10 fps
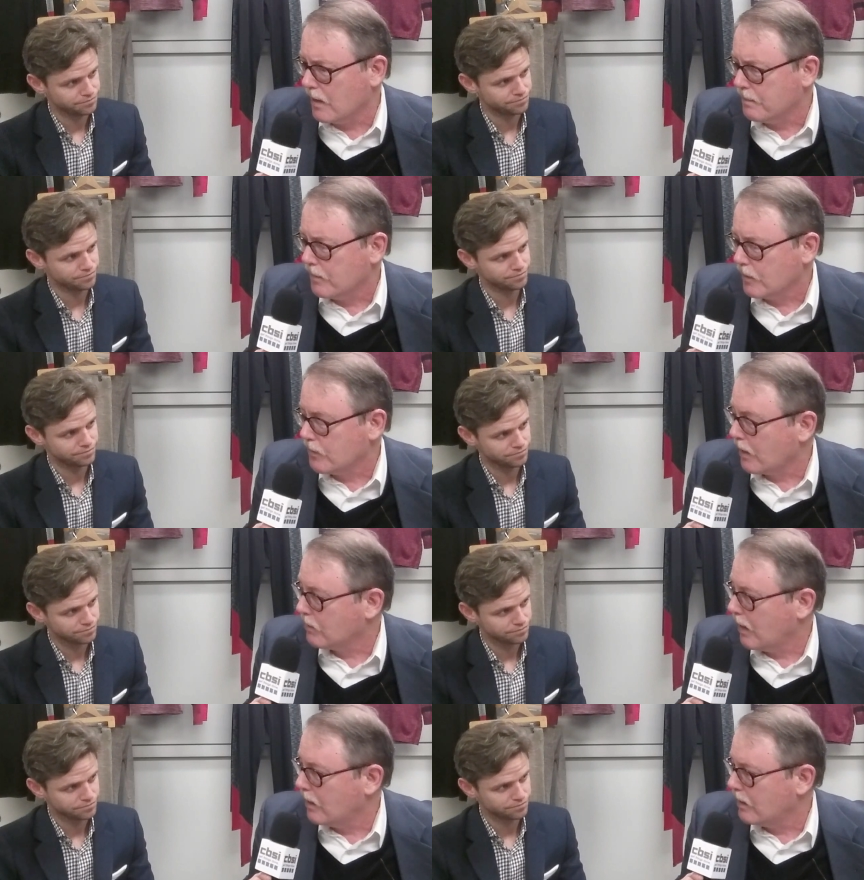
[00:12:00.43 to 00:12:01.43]
Speaker 1: uh,
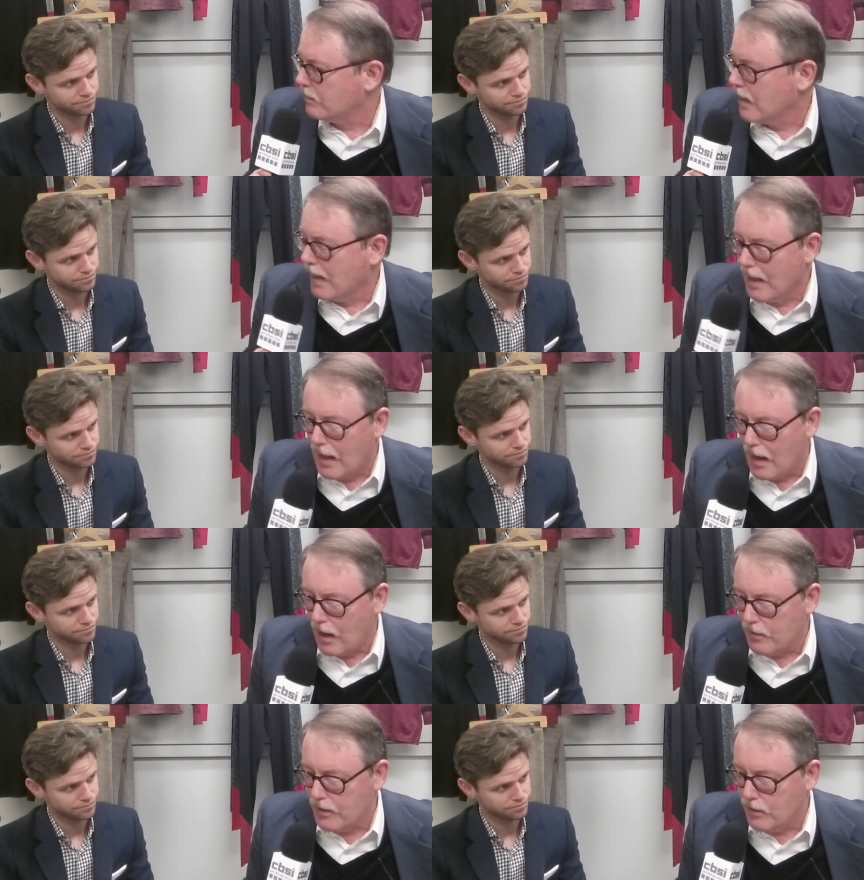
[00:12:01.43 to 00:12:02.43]
uh,
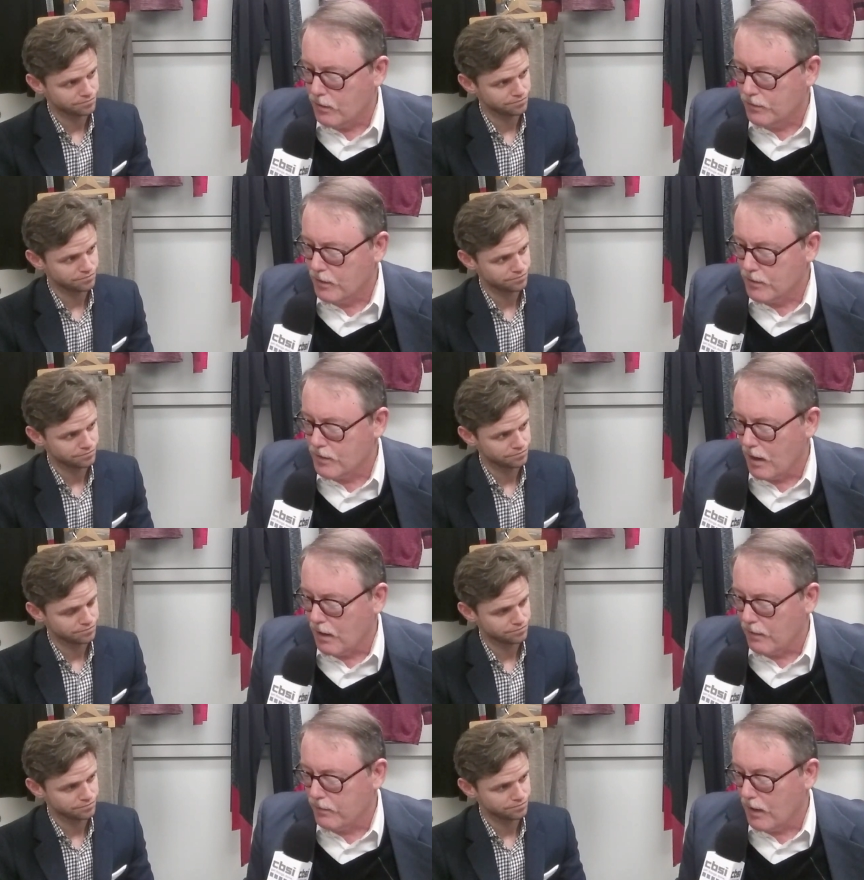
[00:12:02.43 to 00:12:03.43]
uh, the usage
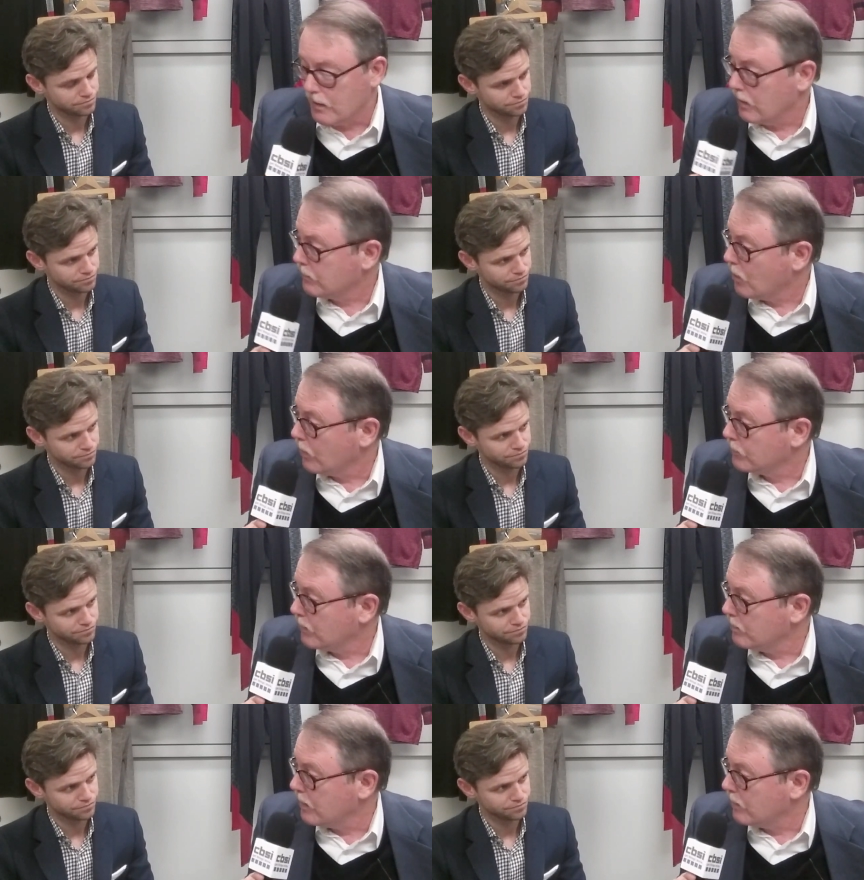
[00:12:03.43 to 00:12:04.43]
of uh, gift cards
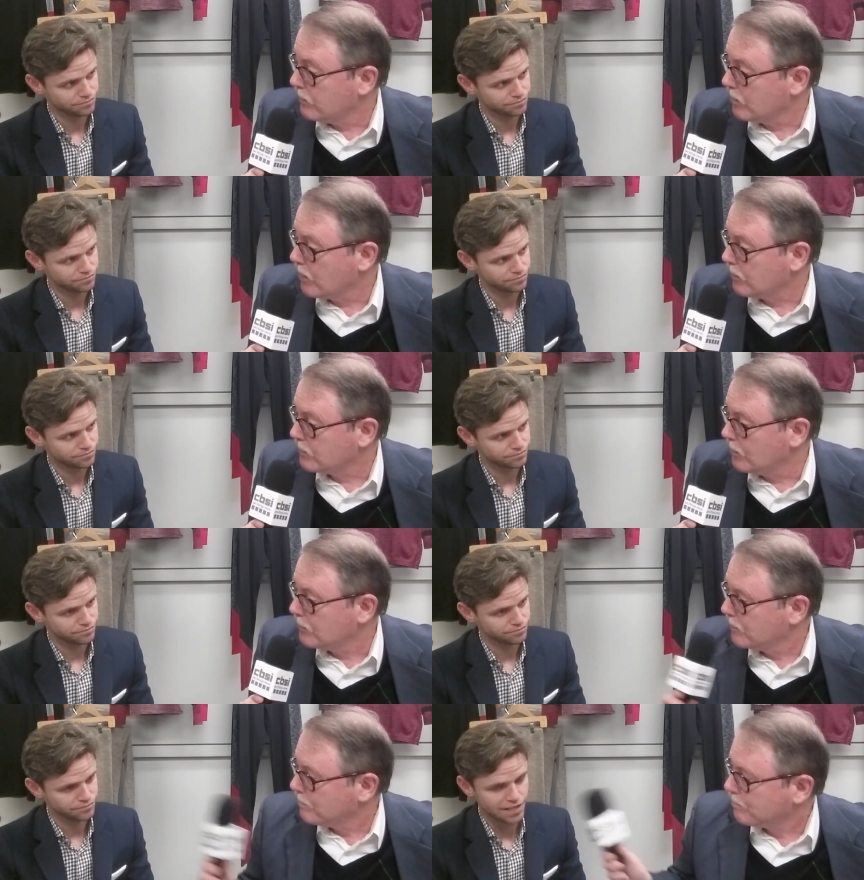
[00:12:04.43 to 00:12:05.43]
from uh, from
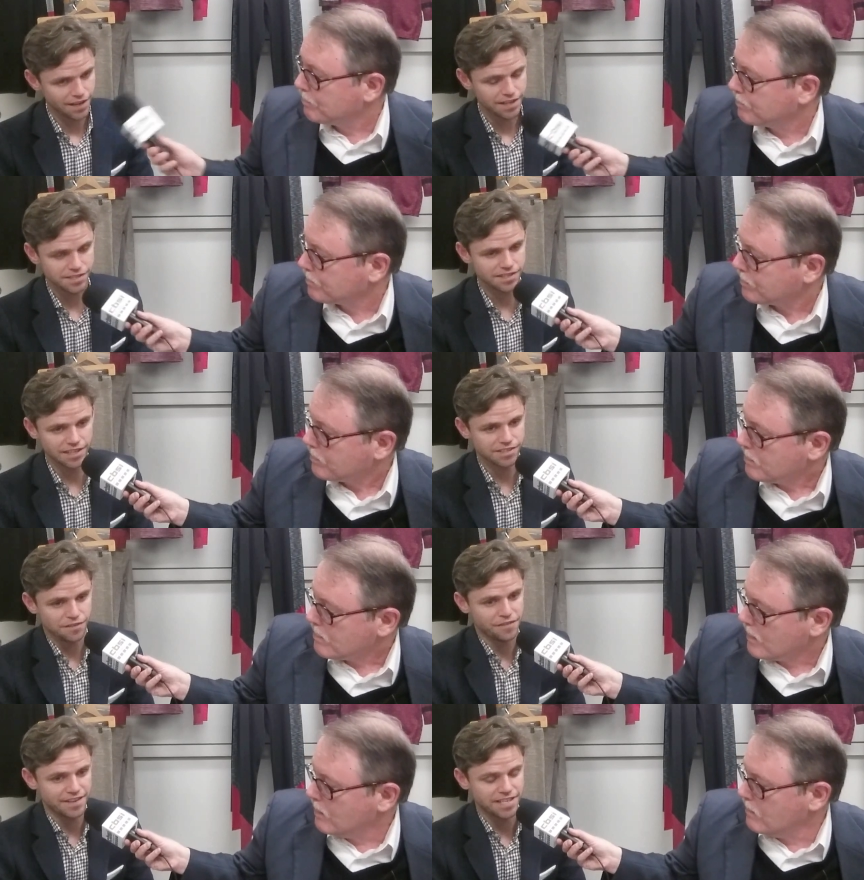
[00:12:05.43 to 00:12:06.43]
customers.
Speaker 2: Yeah, it, it's
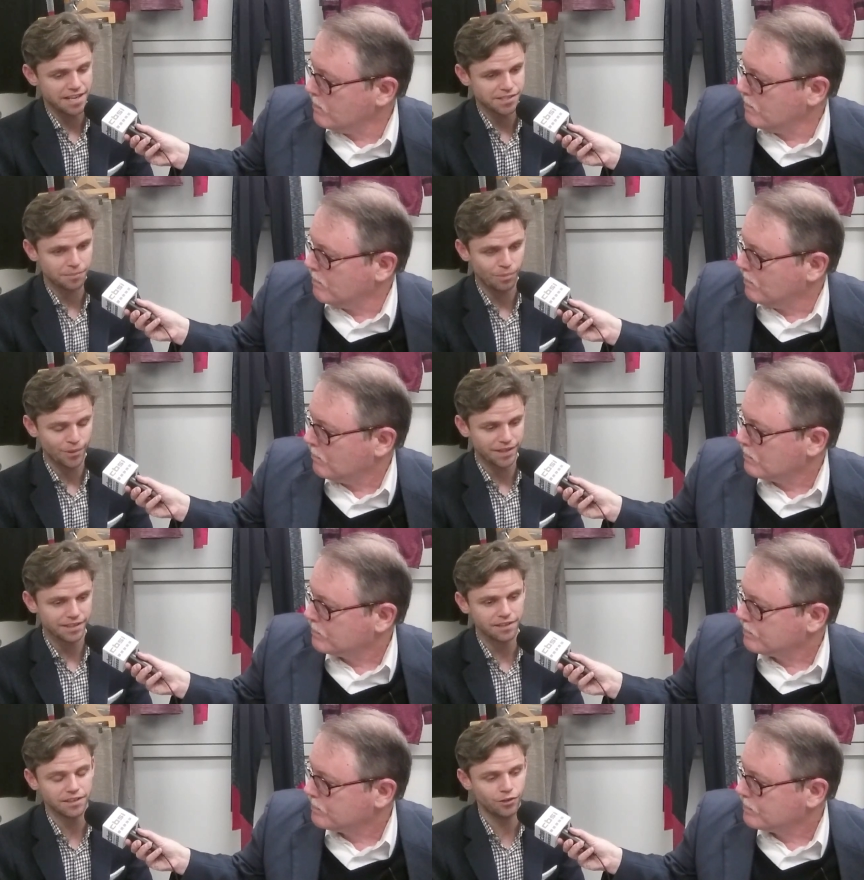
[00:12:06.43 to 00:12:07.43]
a fantastic
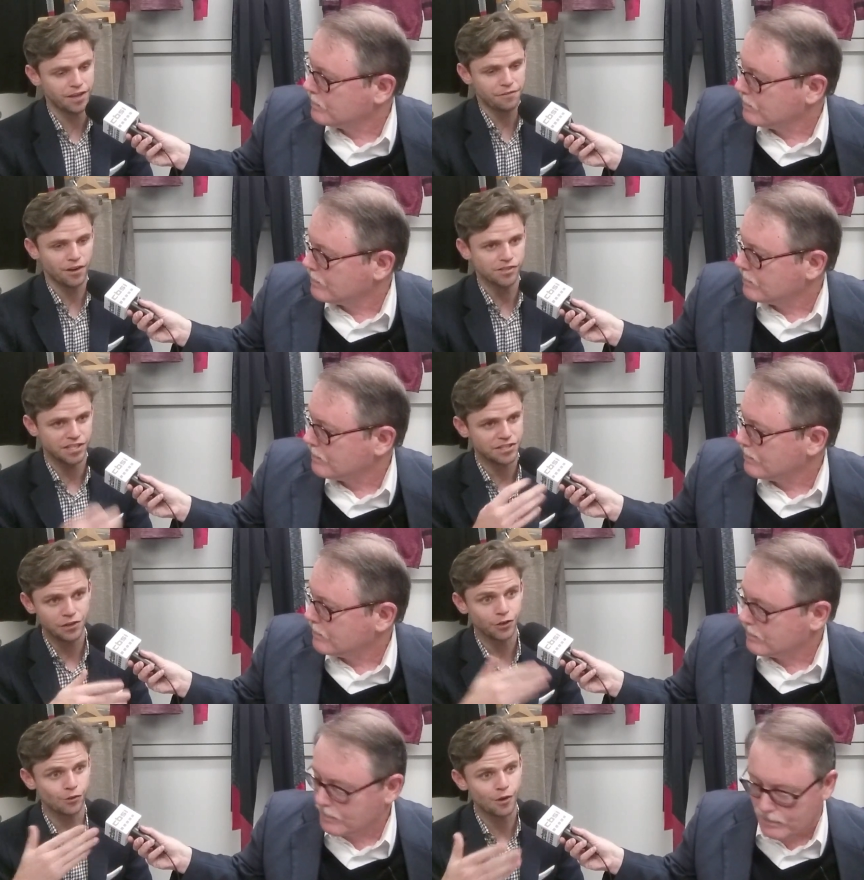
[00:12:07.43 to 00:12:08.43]
point. Uh, gift cards
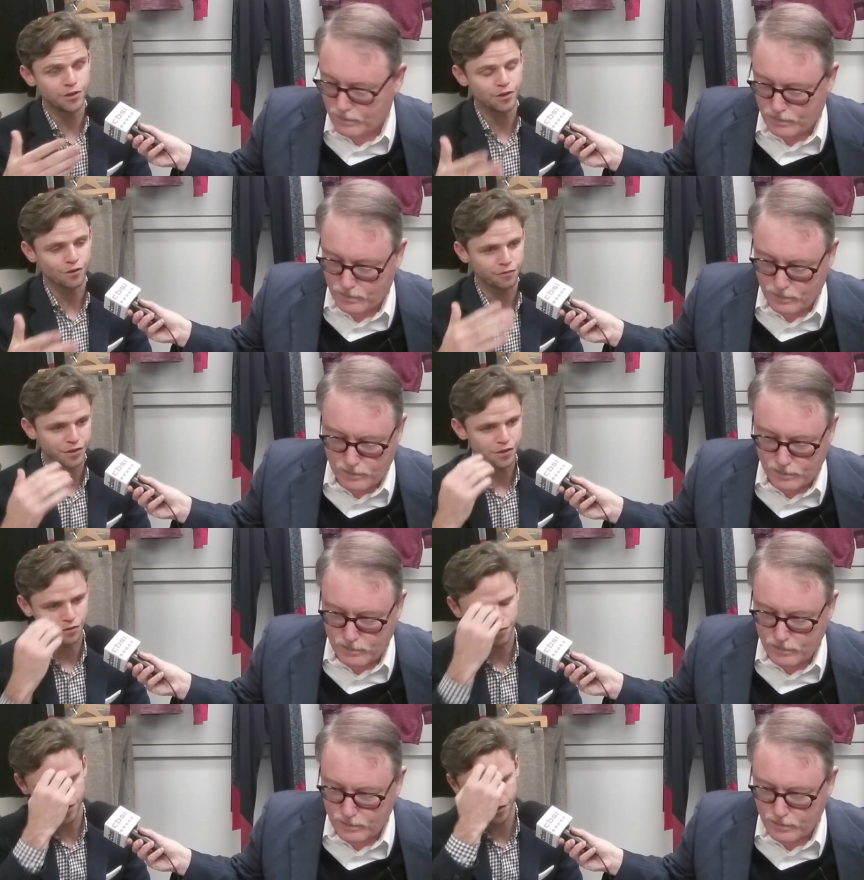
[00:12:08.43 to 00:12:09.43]
continue to grow year over
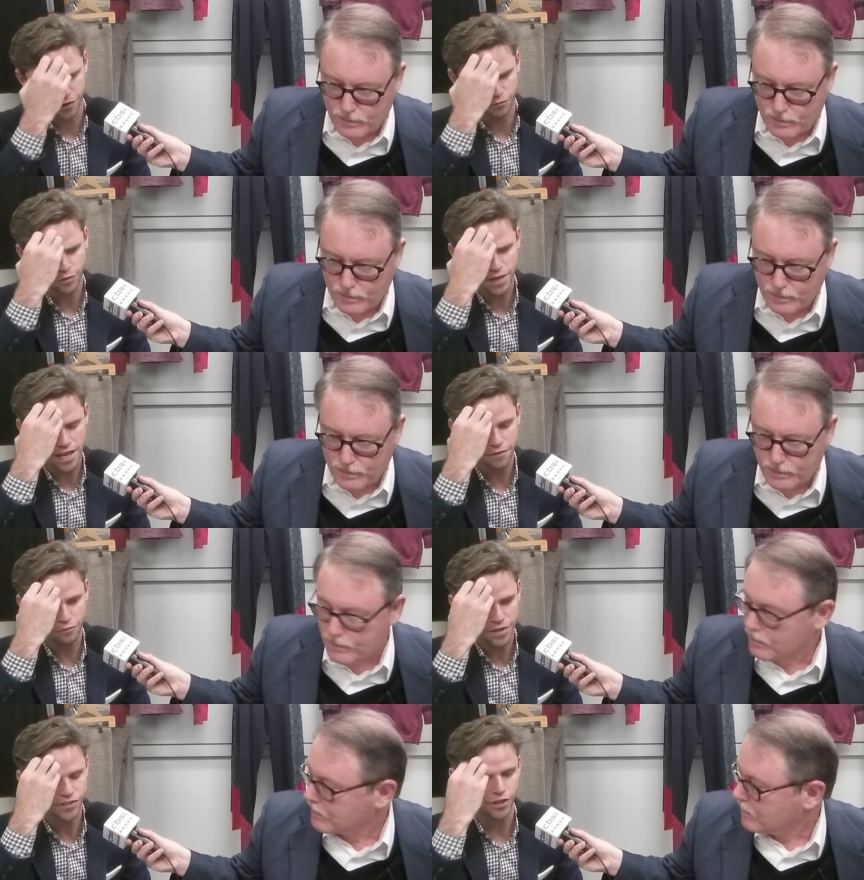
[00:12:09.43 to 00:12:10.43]
year over year, and we
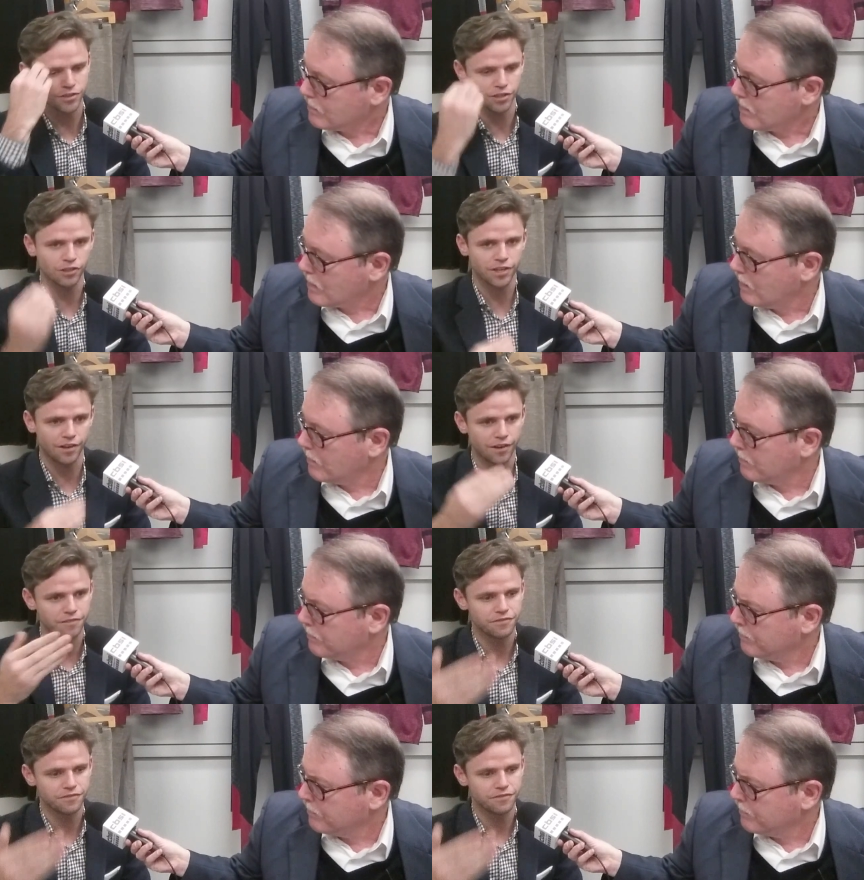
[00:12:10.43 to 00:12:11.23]
if we start to look at our